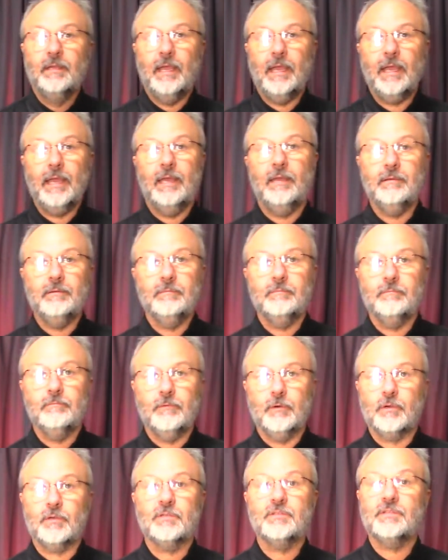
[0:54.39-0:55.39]
and
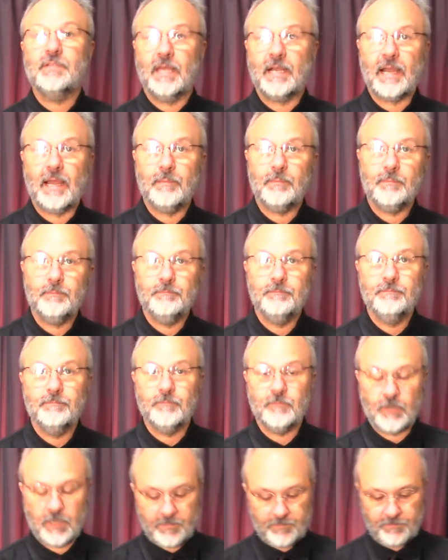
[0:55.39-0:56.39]
we're set up,
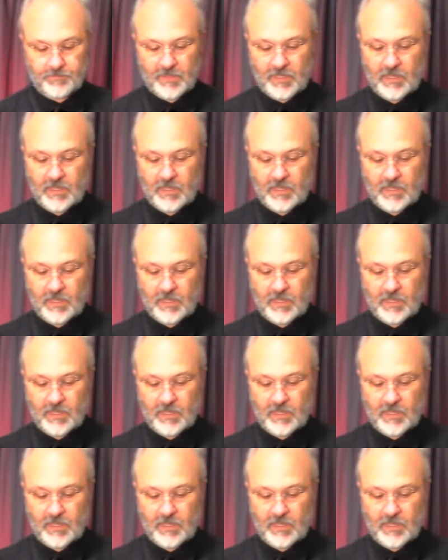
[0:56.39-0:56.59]
right?